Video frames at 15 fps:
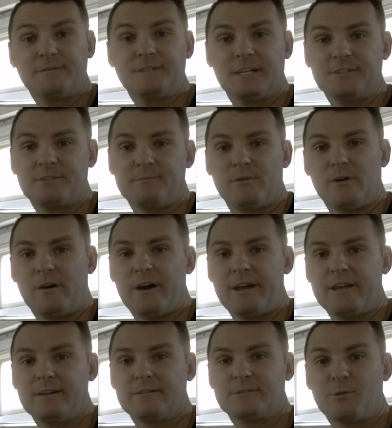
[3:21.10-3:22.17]
done to
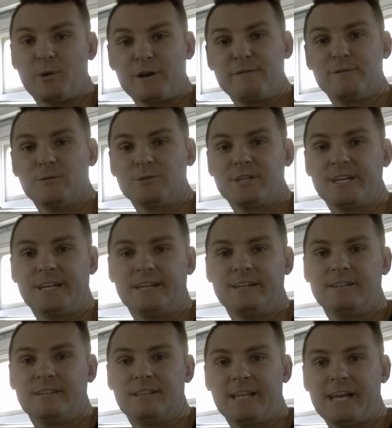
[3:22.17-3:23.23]
my
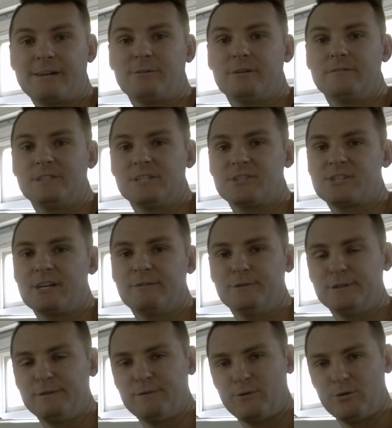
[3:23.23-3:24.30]
2014 Land Rover
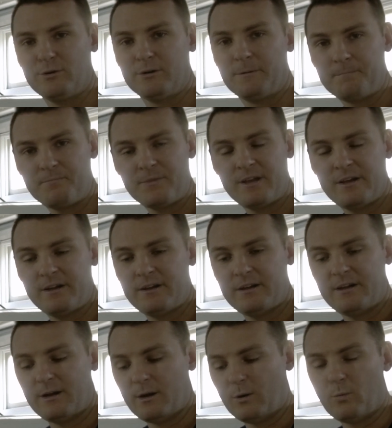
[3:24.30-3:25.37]
Discovery 4.
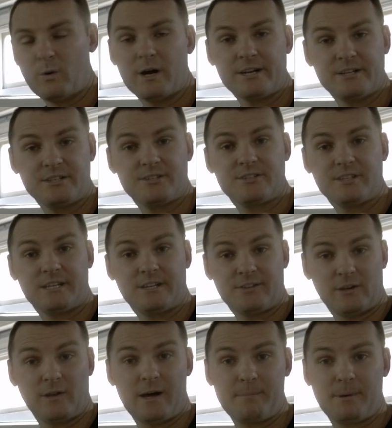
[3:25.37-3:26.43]
One is the
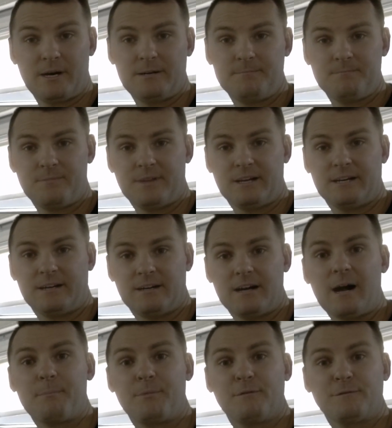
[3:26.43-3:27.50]
light bar
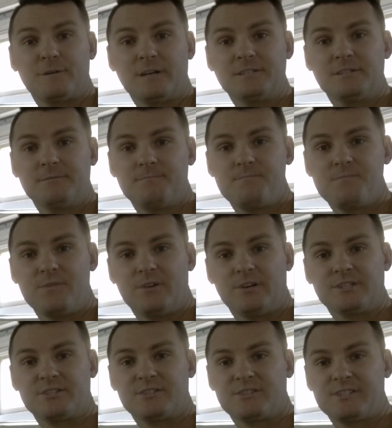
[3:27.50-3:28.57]
up the front,
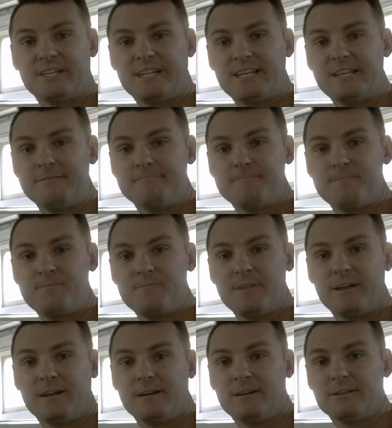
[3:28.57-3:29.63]
nice steady
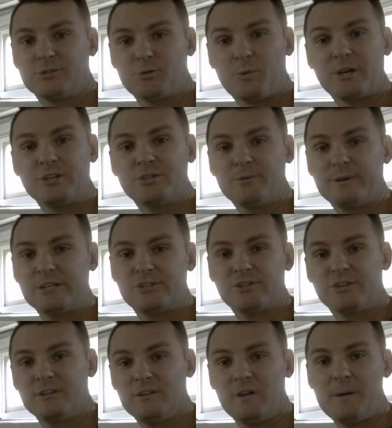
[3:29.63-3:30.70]

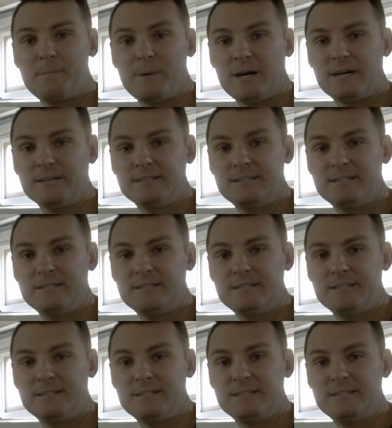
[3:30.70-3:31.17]
22-inch light bar.